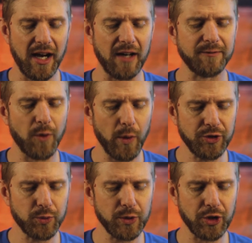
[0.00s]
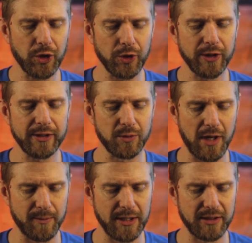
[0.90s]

A voice was heard in Ramah,